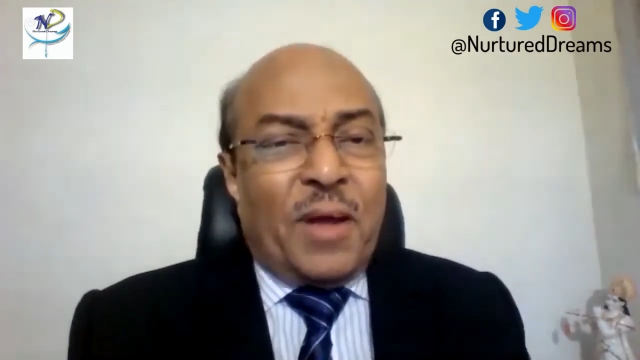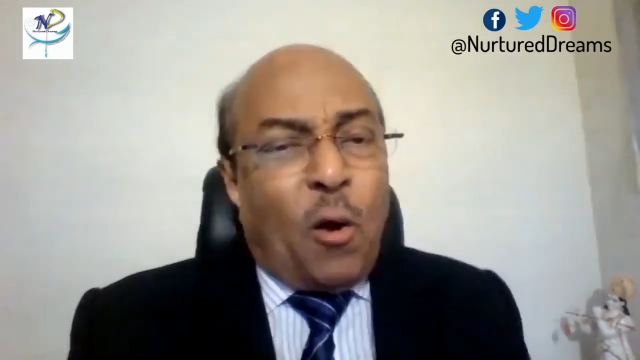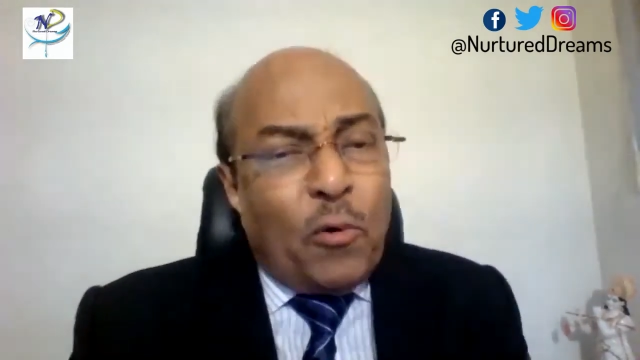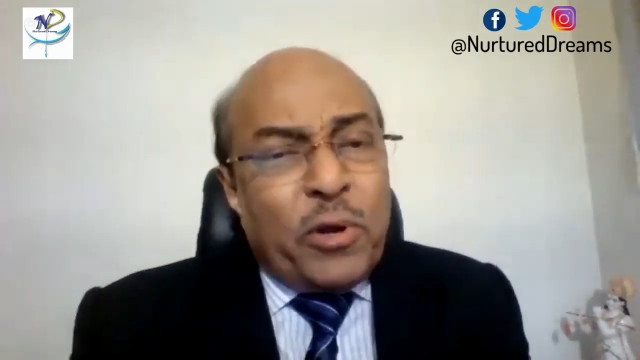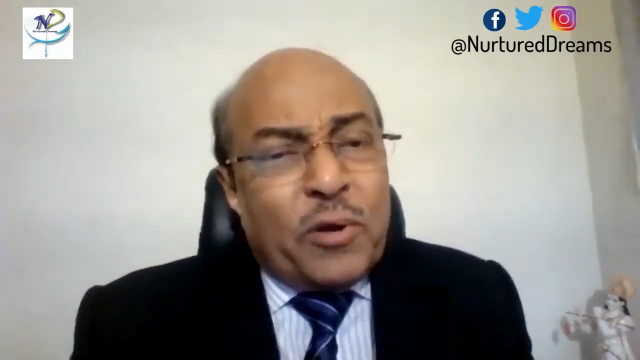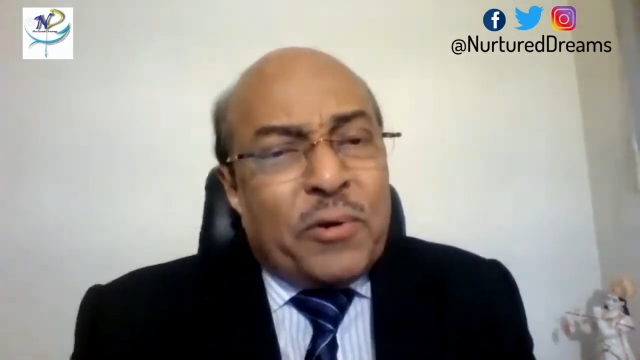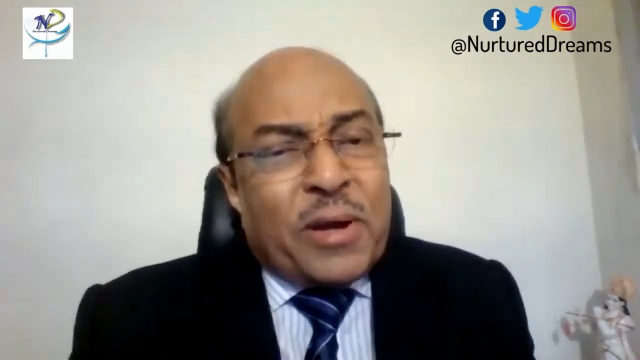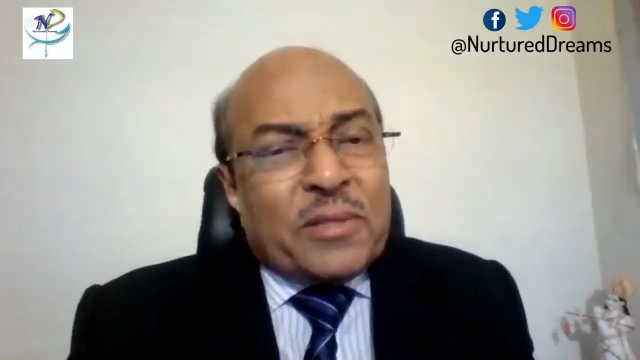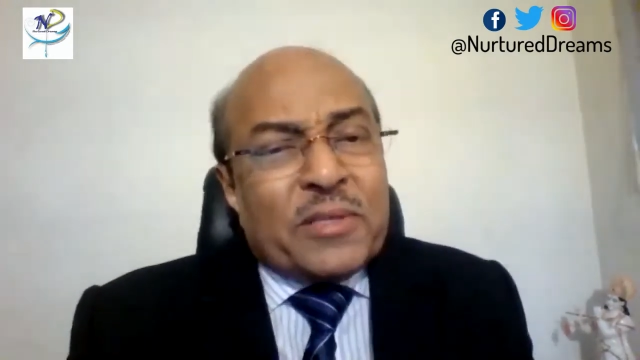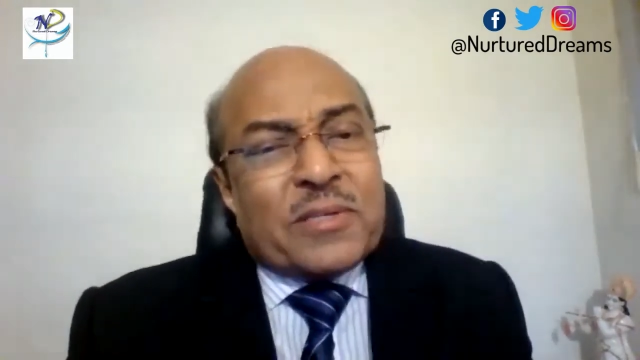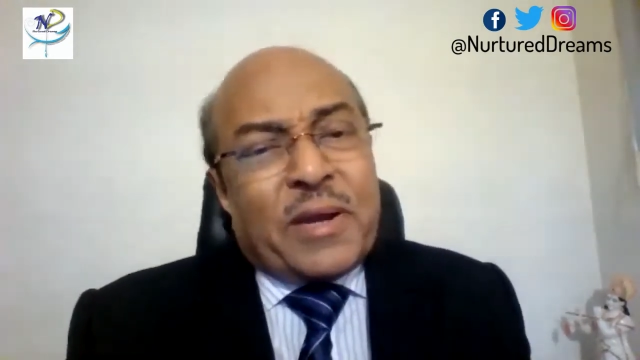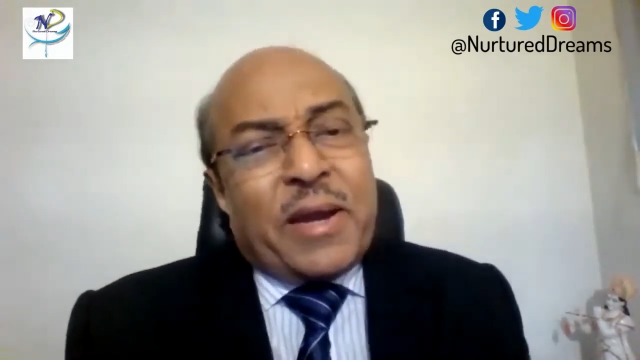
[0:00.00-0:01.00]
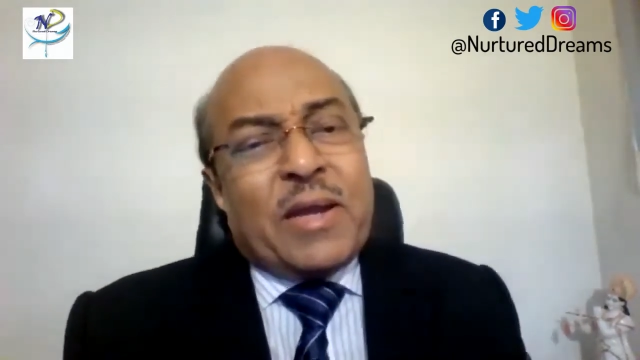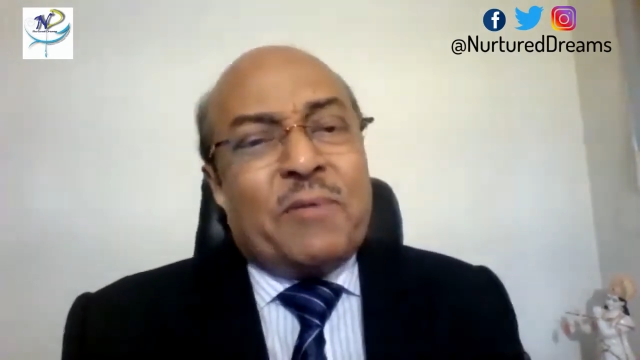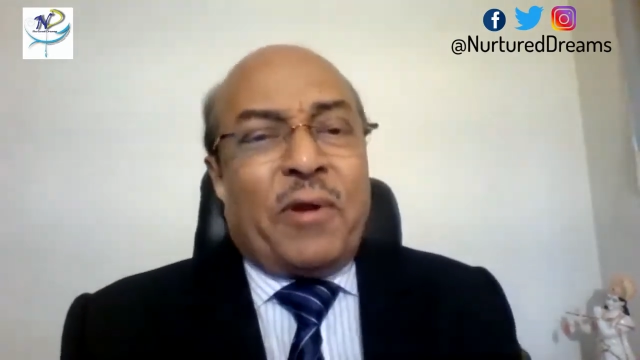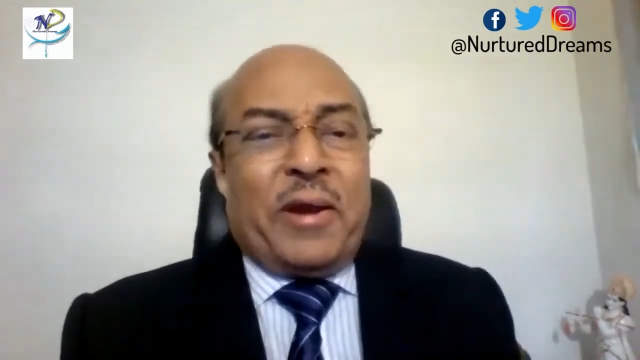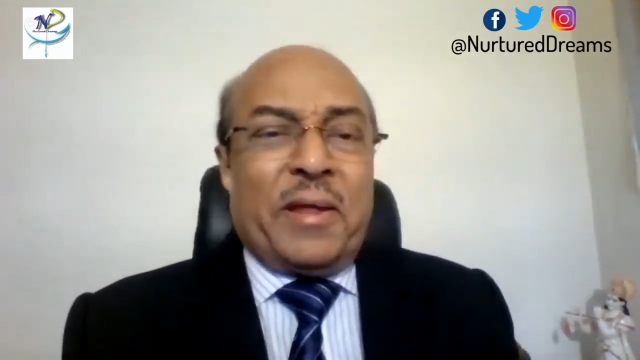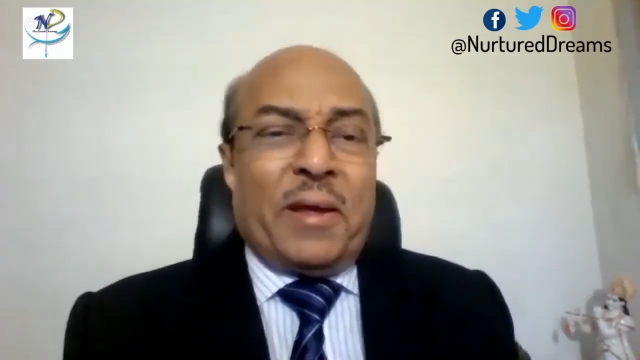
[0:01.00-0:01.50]
How did you get this
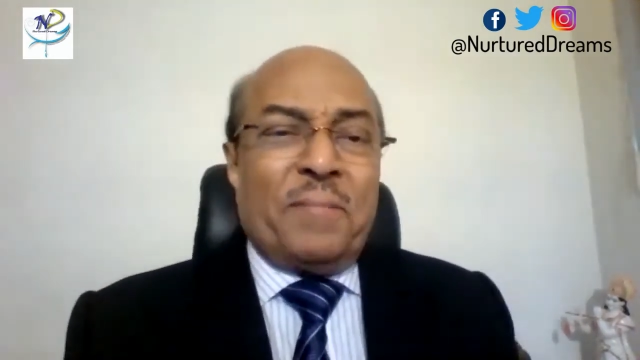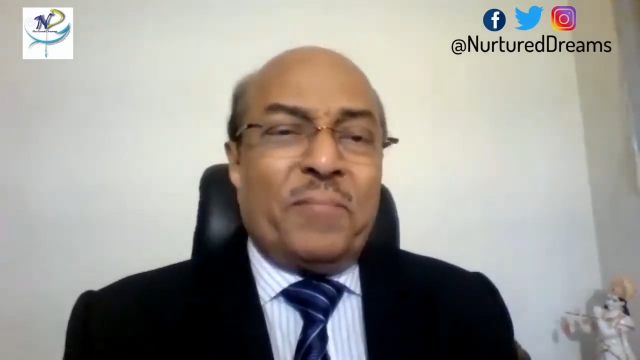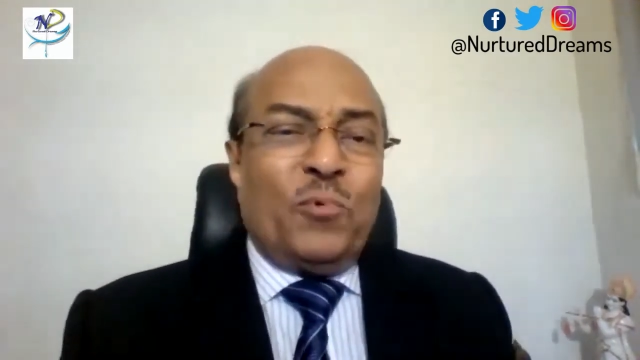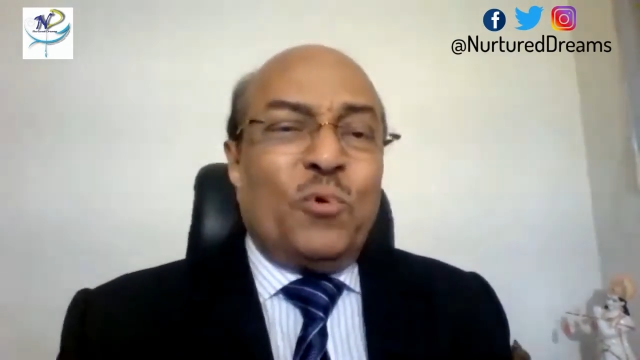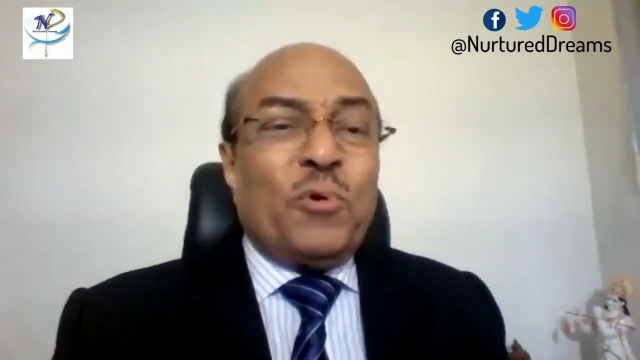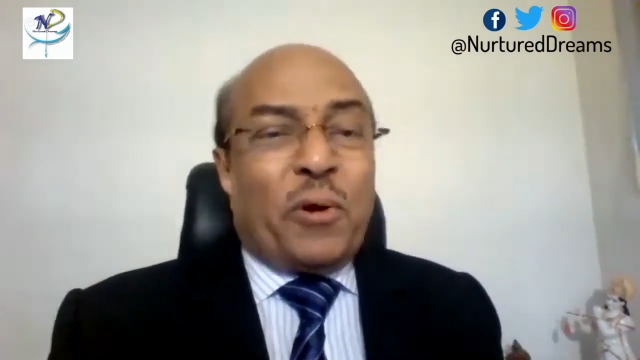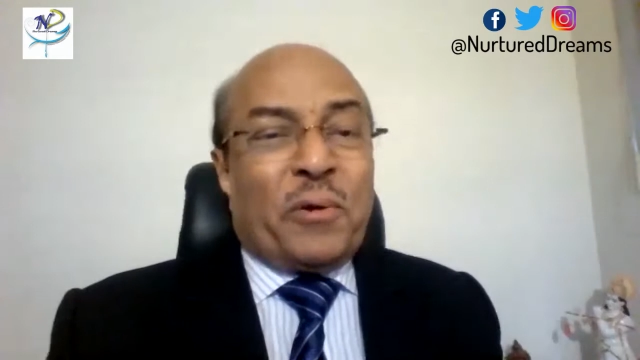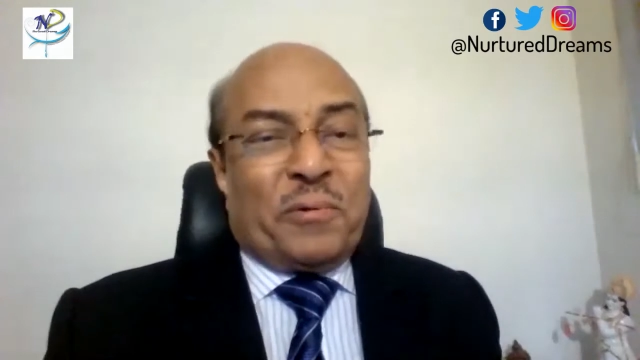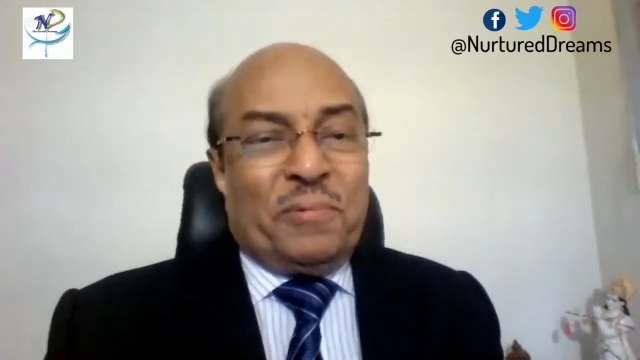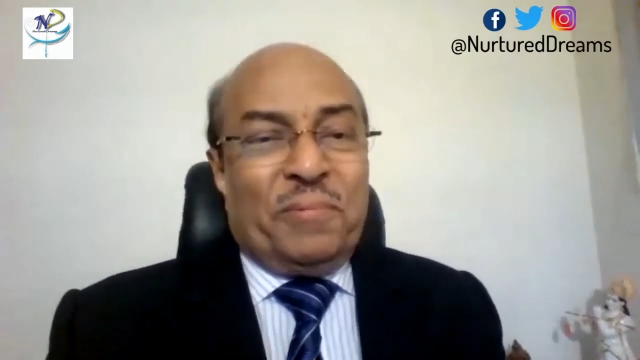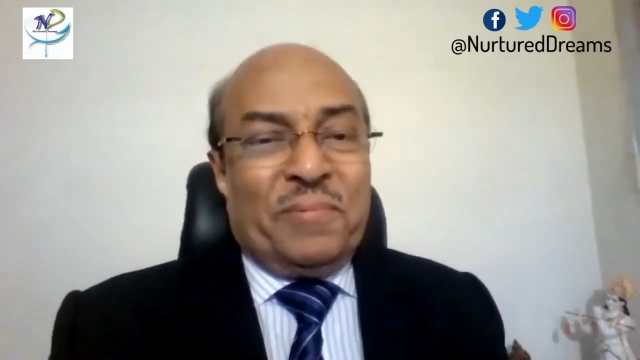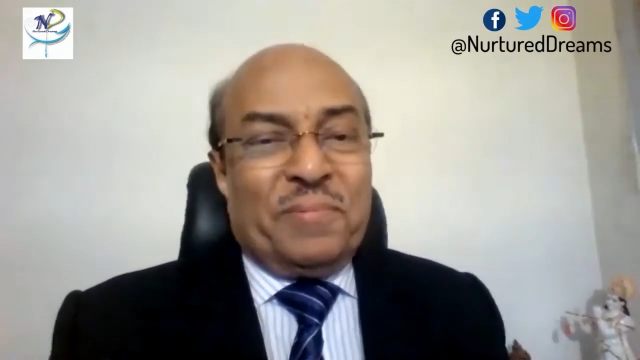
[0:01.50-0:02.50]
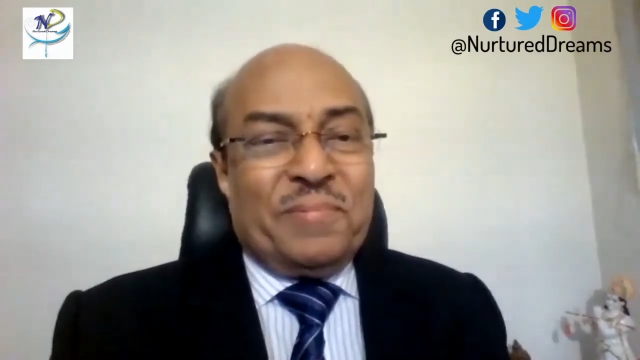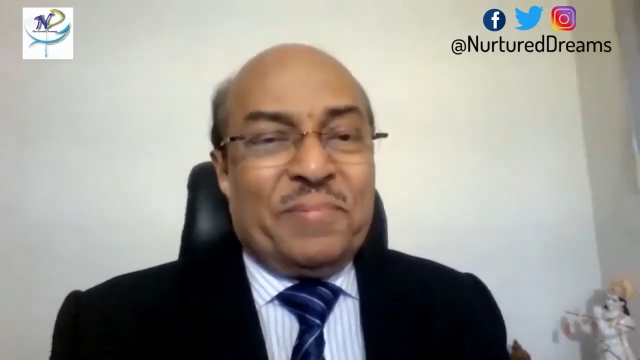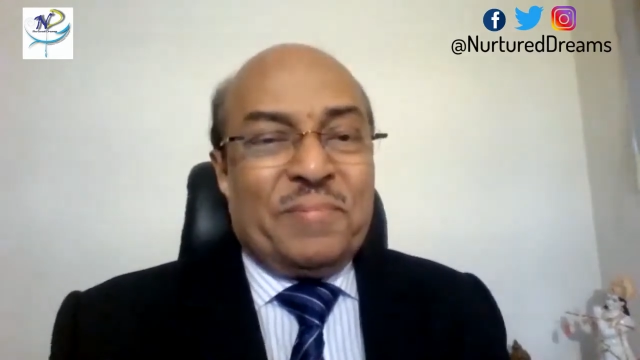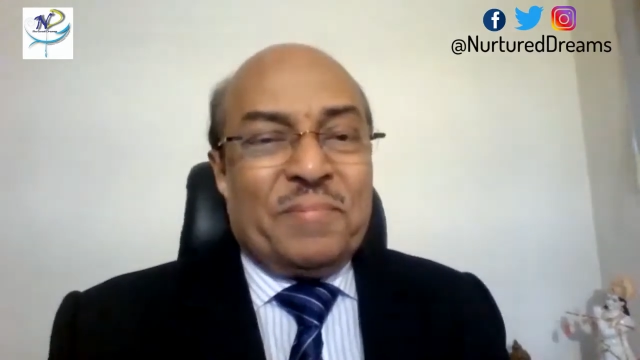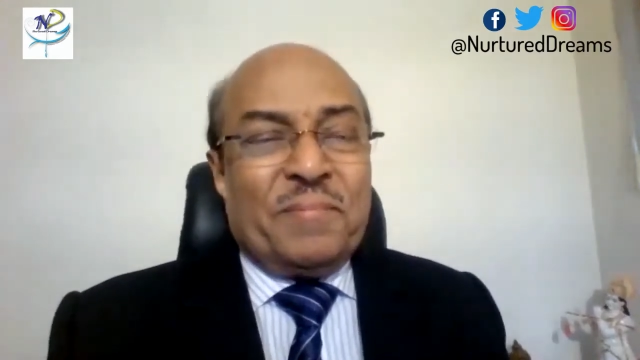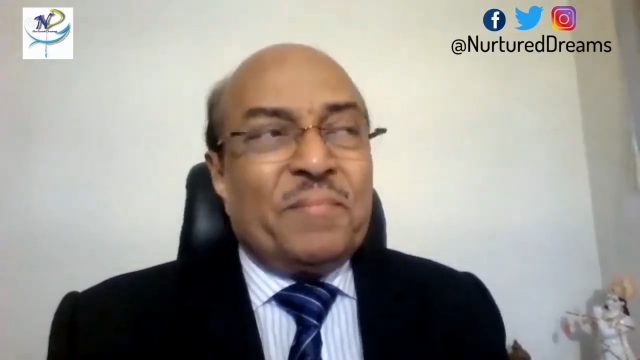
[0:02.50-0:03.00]
creative idea? Who taught
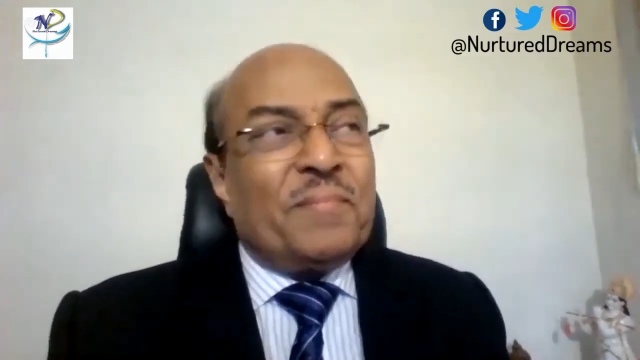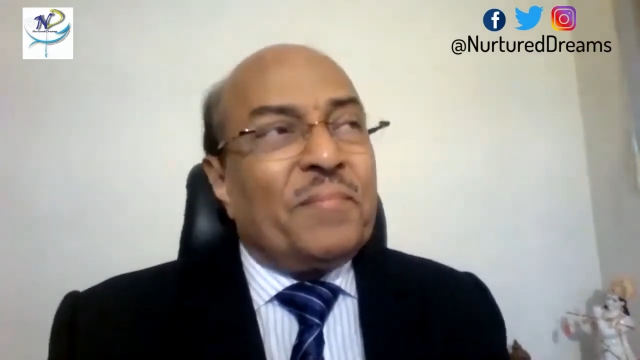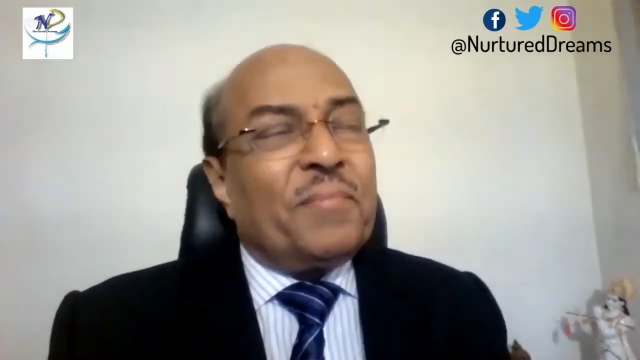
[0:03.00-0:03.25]
you?